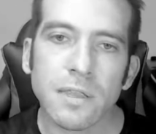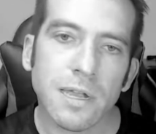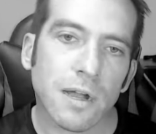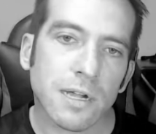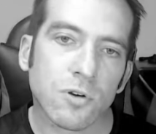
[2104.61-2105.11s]

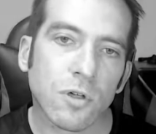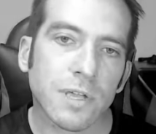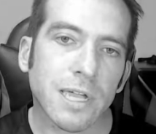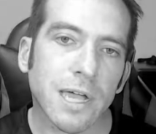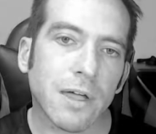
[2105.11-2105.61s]
then I'd
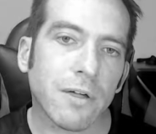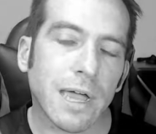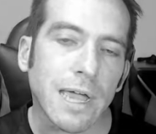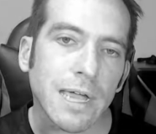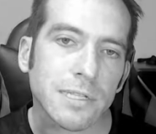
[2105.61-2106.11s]
rather go
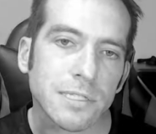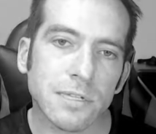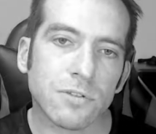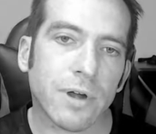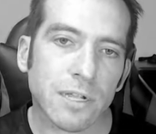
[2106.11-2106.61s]
and
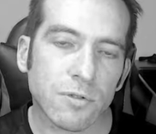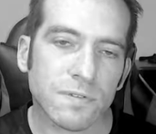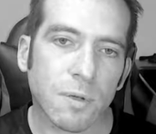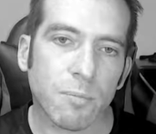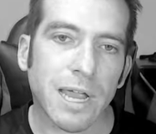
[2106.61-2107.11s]
interact
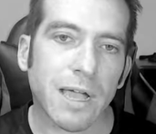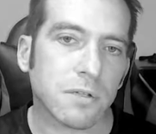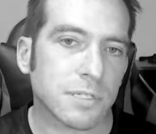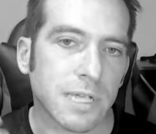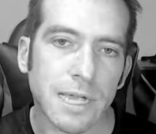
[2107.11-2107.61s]
with somebody
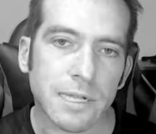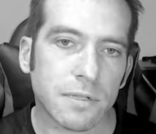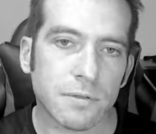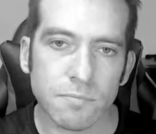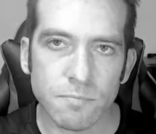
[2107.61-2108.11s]
else
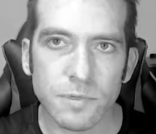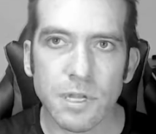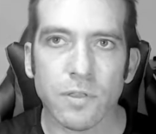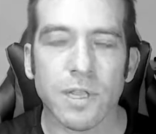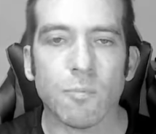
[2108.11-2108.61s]
and
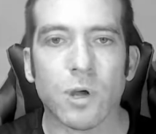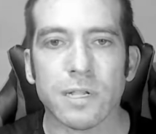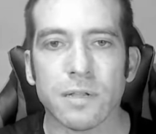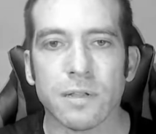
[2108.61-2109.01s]
tell them what